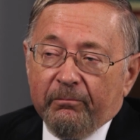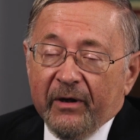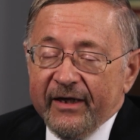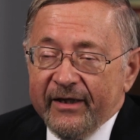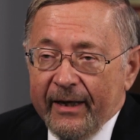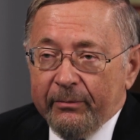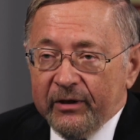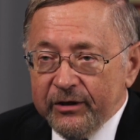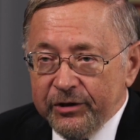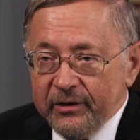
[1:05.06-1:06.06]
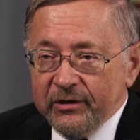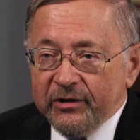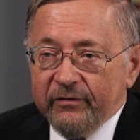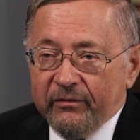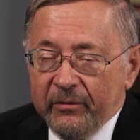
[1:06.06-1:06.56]
by the
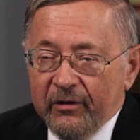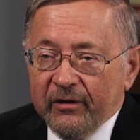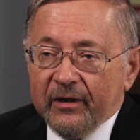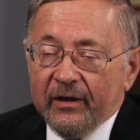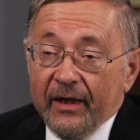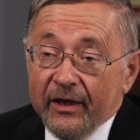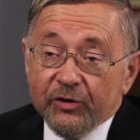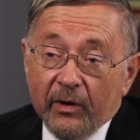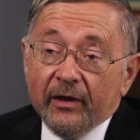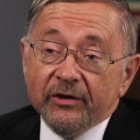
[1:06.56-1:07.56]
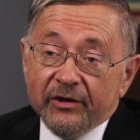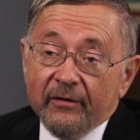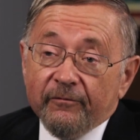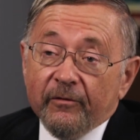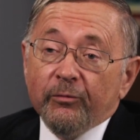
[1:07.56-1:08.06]
abolitionists of America, as well as
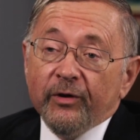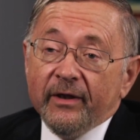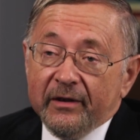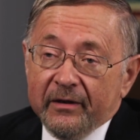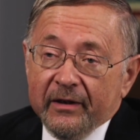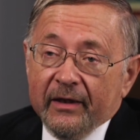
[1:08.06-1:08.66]
some from Britain.